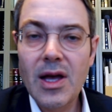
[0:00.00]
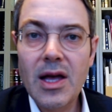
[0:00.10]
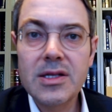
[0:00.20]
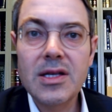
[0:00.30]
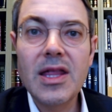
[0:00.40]

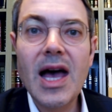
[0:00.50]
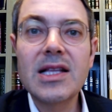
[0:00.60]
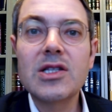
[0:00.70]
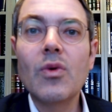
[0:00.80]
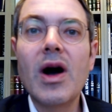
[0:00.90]
So
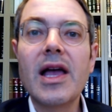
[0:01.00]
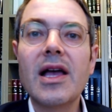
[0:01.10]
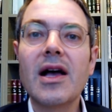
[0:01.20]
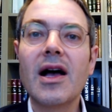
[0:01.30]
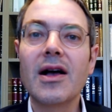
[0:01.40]
that's
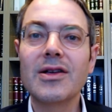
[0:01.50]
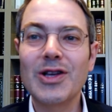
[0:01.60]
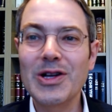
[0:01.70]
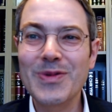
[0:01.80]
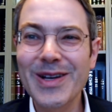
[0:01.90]
why,
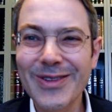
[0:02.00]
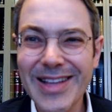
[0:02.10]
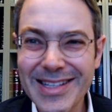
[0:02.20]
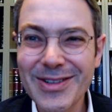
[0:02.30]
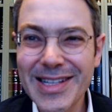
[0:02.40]
so I should be called,
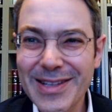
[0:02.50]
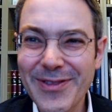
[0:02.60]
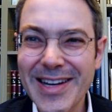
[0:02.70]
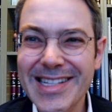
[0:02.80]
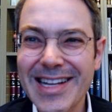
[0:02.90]
I do need to
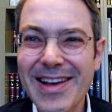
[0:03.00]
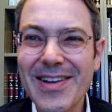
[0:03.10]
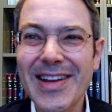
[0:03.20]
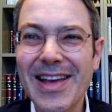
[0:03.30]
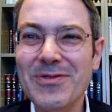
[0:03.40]
finish
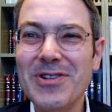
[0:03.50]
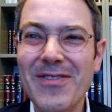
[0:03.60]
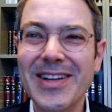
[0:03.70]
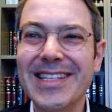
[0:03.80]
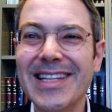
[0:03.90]
early. I'm
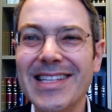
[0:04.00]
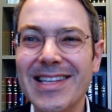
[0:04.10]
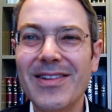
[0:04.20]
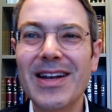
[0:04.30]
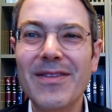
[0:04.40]
traveling today, so
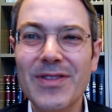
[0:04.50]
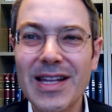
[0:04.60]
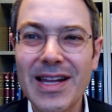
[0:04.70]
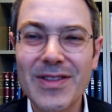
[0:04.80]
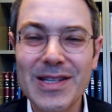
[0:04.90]
I'm going to
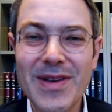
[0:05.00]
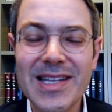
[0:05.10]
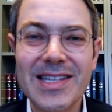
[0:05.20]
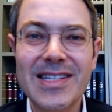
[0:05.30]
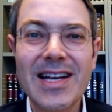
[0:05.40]
leave this
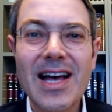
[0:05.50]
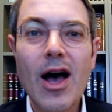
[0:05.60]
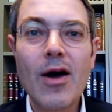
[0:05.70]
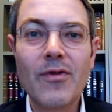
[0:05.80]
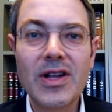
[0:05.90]
message.
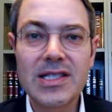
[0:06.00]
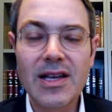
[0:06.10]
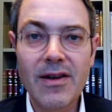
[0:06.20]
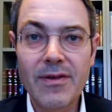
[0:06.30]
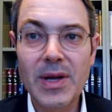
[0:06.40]
Hopefully it's
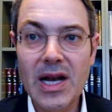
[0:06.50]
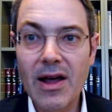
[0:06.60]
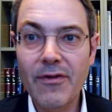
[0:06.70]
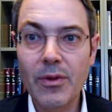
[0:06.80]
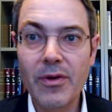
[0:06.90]
been
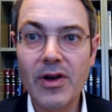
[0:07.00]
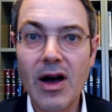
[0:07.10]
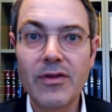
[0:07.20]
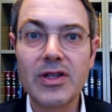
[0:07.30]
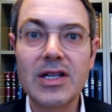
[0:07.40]
enough that we've
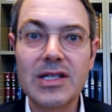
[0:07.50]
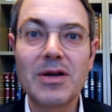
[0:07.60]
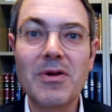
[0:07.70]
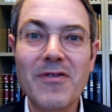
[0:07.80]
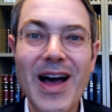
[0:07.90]
covered that it's going
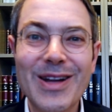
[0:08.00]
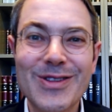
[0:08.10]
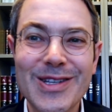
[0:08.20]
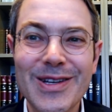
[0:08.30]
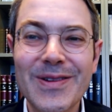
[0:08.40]
to be of value
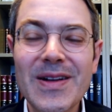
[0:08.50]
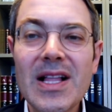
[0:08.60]
to you.